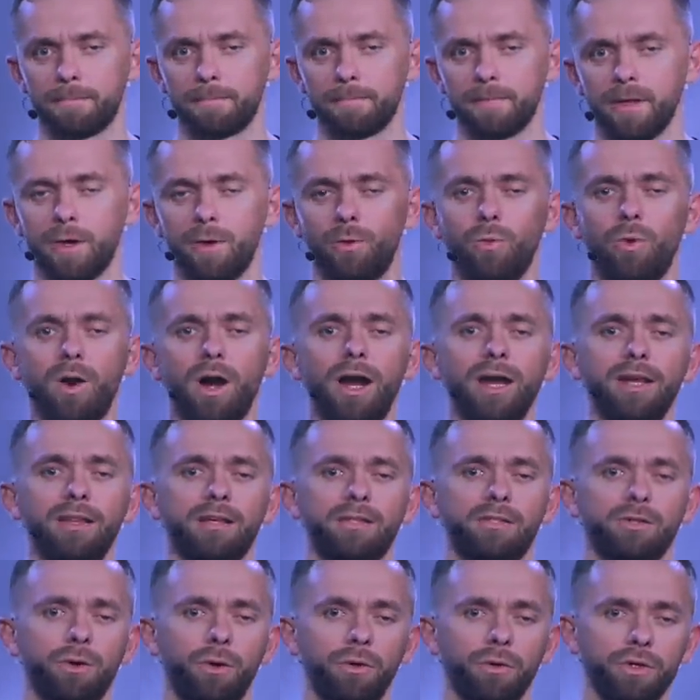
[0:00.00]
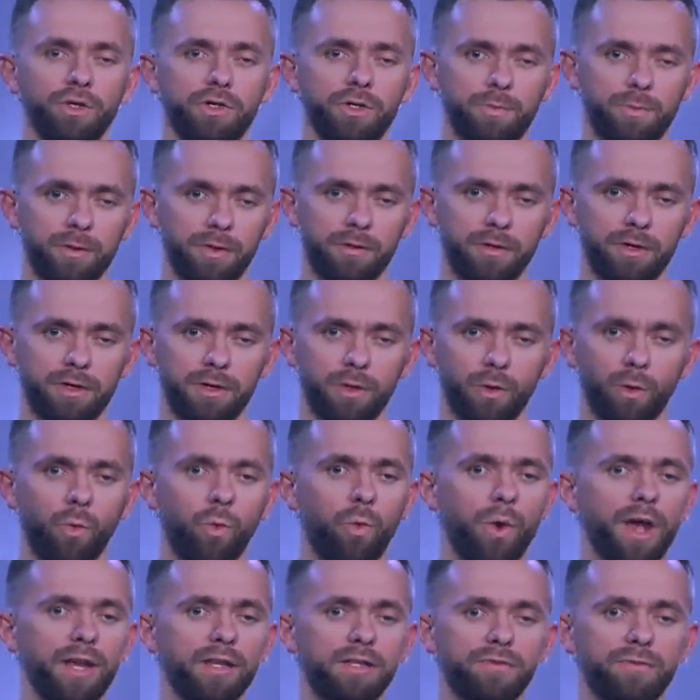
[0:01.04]
why does Holy Spirit
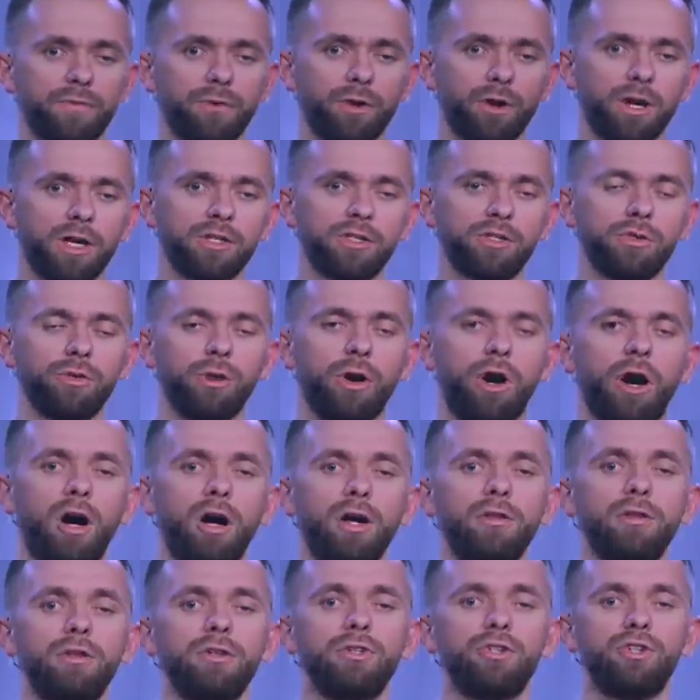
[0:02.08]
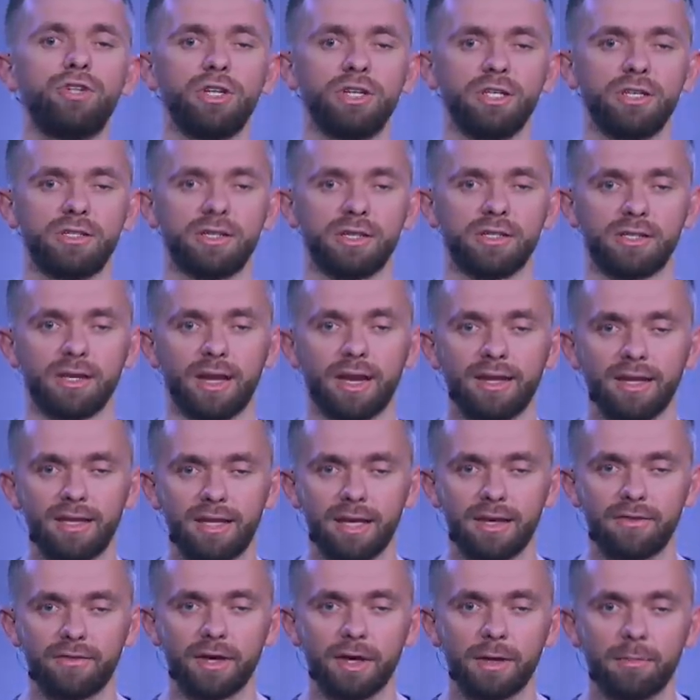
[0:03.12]
waits for us to honor Jesus and
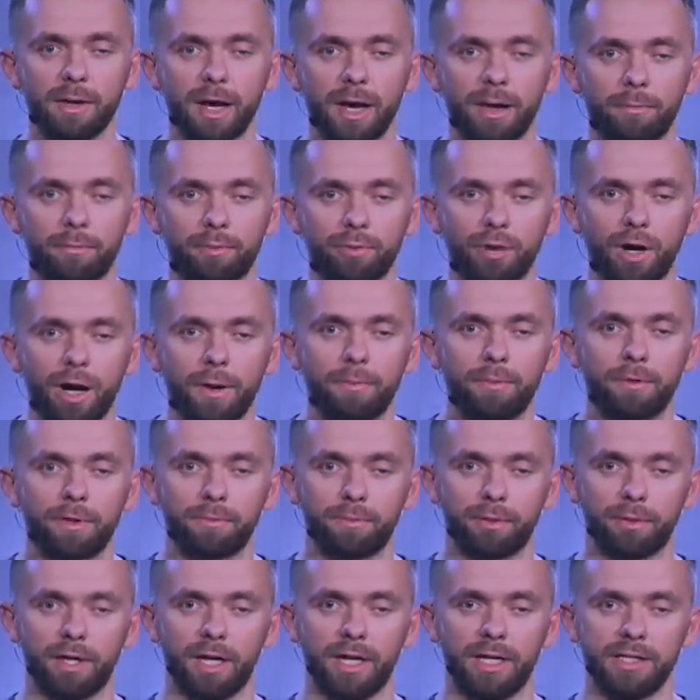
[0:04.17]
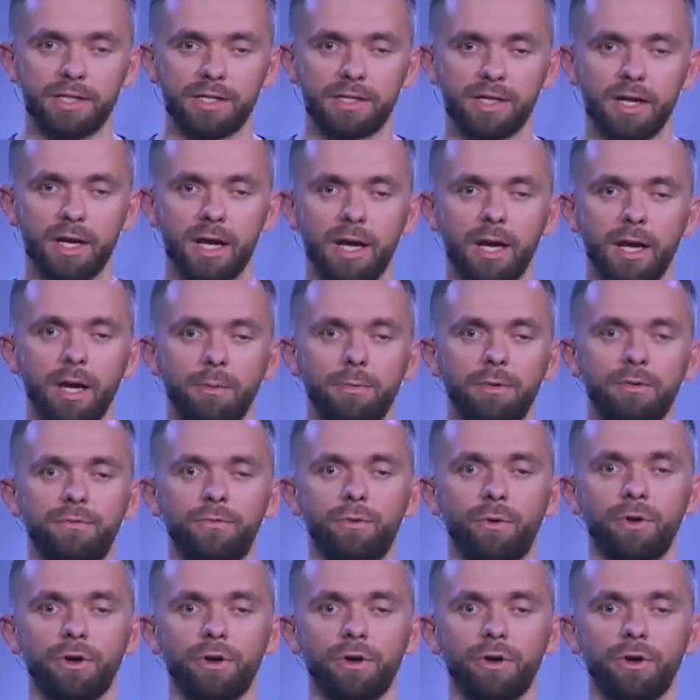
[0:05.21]
give him a proper place before